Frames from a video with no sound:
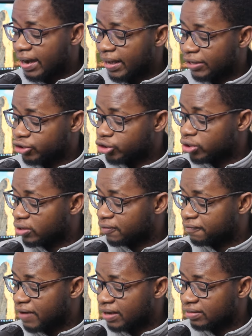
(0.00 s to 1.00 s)
I enjoy the
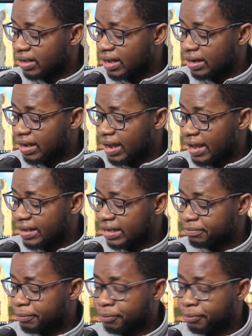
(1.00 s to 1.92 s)
fact that I can be